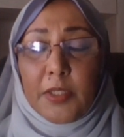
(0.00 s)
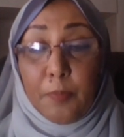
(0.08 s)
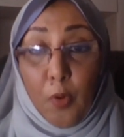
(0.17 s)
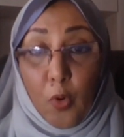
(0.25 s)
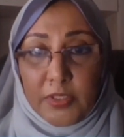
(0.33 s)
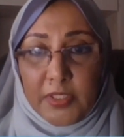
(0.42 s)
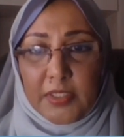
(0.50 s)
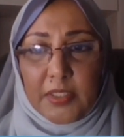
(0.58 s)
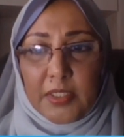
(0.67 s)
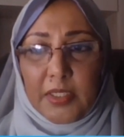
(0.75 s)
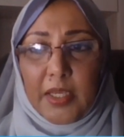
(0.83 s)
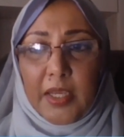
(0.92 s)

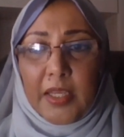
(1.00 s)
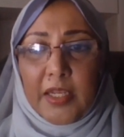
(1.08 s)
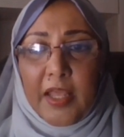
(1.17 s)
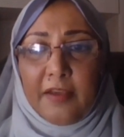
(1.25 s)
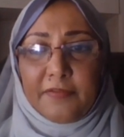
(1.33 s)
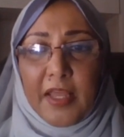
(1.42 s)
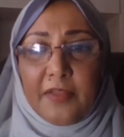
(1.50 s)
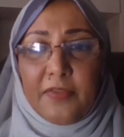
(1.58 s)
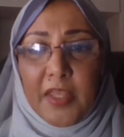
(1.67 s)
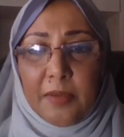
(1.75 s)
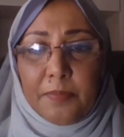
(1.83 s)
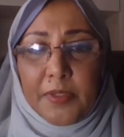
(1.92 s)
supported and have
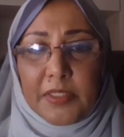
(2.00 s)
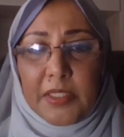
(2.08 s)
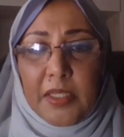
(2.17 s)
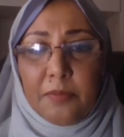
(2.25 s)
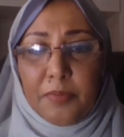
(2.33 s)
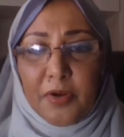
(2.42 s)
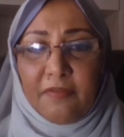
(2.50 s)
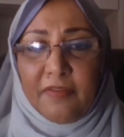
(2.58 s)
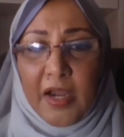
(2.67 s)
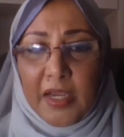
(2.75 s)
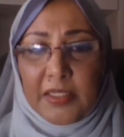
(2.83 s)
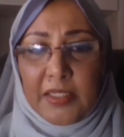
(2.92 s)
done their bit in
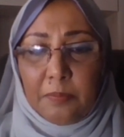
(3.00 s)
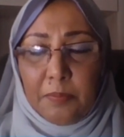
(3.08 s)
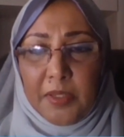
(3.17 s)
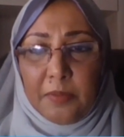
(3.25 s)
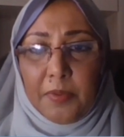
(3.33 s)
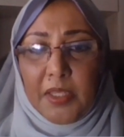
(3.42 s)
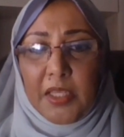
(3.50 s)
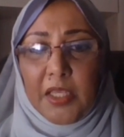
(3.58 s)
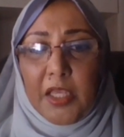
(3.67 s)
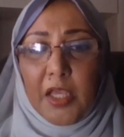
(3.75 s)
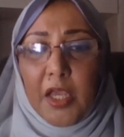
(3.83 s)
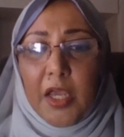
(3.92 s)
providing
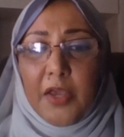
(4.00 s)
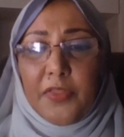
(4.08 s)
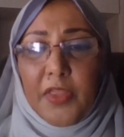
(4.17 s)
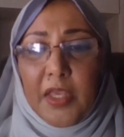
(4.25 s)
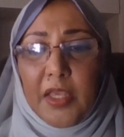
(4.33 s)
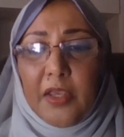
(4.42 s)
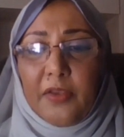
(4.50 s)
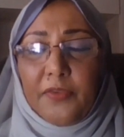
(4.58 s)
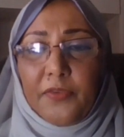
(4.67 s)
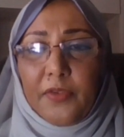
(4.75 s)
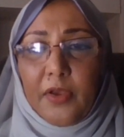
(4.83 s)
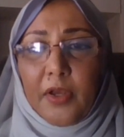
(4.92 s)
PPE. There
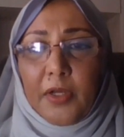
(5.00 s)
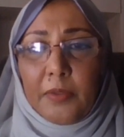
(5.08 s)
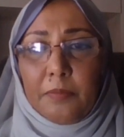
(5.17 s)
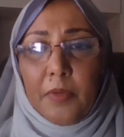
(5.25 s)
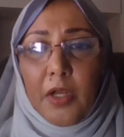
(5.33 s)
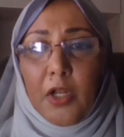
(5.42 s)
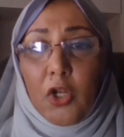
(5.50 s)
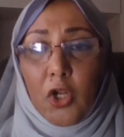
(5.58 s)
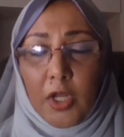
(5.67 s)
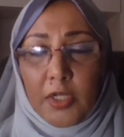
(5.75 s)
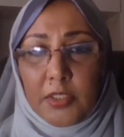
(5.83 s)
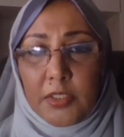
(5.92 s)
is a
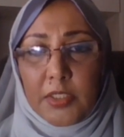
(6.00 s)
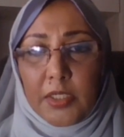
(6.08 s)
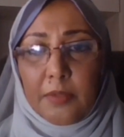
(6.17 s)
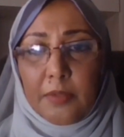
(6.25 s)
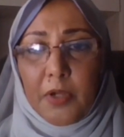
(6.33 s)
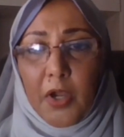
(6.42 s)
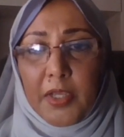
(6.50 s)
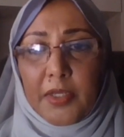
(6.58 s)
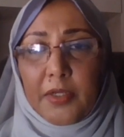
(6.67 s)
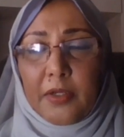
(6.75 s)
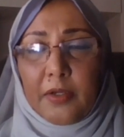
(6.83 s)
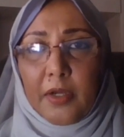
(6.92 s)
lot
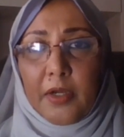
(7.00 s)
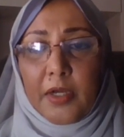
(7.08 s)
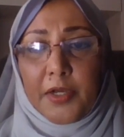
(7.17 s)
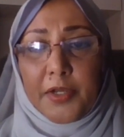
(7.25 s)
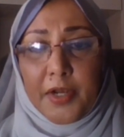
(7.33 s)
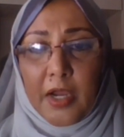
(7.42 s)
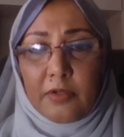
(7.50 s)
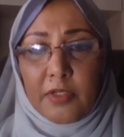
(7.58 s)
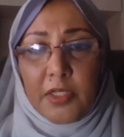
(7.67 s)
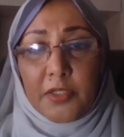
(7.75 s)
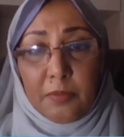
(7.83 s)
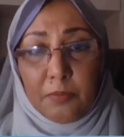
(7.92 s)
going
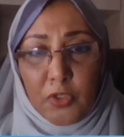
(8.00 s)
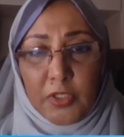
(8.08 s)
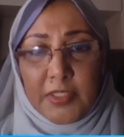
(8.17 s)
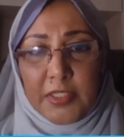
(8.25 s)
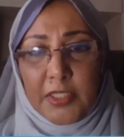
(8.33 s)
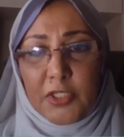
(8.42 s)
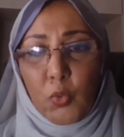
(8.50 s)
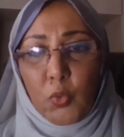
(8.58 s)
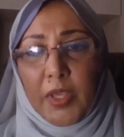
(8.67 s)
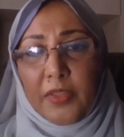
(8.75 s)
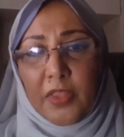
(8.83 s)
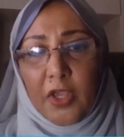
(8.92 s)
around in communities
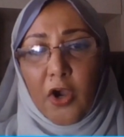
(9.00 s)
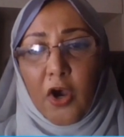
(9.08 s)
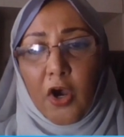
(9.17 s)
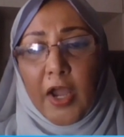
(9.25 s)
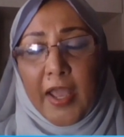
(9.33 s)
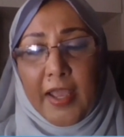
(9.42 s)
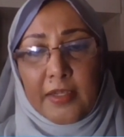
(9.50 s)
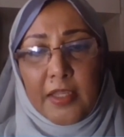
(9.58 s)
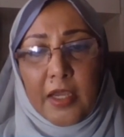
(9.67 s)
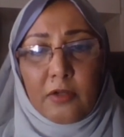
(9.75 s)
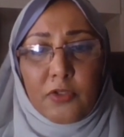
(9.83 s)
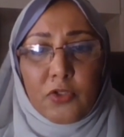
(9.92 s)
where there are
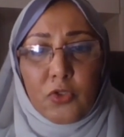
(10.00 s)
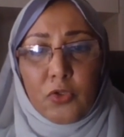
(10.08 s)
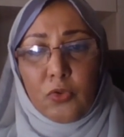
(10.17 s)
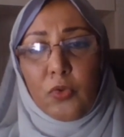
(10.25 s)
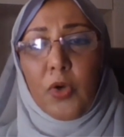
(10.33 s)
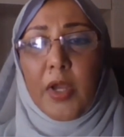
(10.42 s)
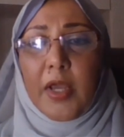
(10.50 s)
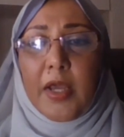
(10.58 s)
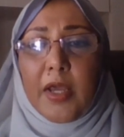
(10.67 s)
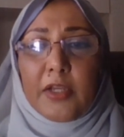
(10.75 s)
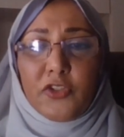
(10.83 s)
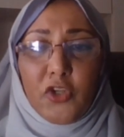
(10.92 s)
handouts to
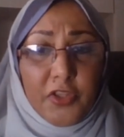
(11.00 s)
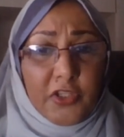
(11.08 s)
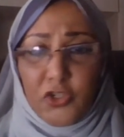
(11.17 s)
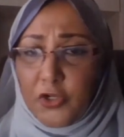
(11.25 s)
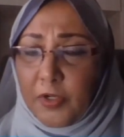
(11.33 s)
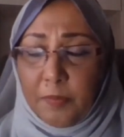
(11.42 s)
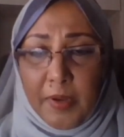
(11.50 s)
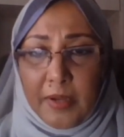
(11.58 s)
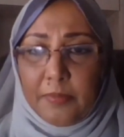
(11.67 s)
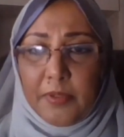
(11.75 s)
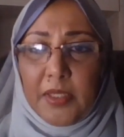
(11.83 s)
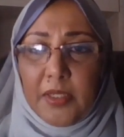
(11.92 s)
the general
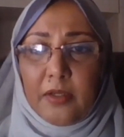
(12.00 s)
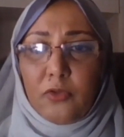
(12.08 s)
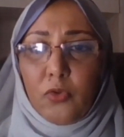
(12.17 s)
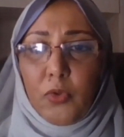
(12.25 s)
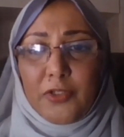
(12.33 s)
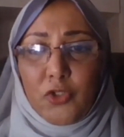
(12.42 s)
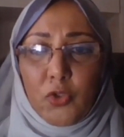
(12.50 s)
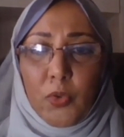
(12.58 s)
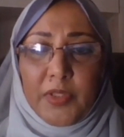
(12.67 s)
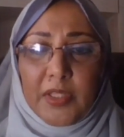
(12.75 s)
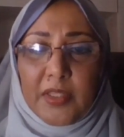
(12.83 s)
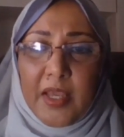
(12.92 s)
public to
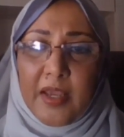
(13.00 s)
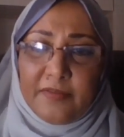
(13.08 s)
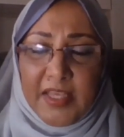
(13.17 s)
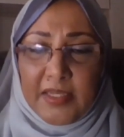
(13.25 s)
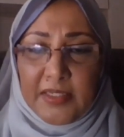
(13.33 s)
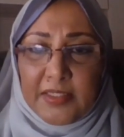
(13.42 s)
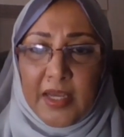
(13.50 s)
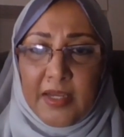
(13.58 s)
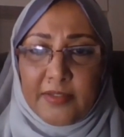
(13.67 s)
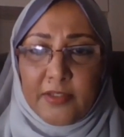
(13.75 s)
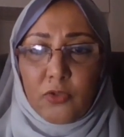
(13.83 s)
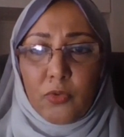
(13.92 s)
ensure that they have
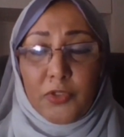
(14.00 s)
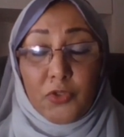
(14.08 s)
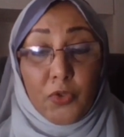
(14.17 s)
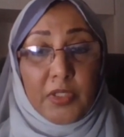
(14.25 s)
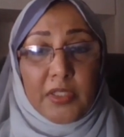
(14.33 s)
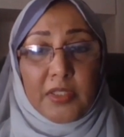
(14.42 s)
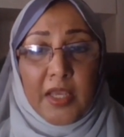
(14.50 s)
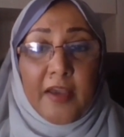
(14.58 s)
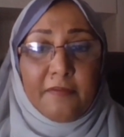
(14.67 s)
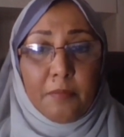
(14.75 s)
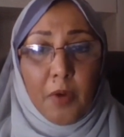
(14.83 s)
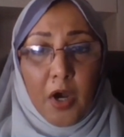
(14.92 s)
sanitizers, to ensure that they
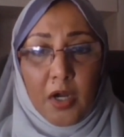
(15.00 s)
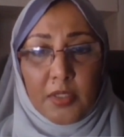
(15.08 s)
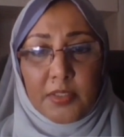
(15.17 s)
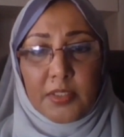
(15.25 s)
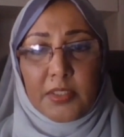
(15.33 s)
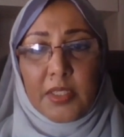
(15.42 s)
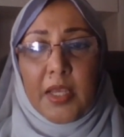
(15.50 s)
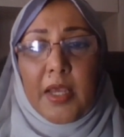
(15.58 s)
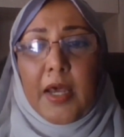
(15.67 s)
have masks.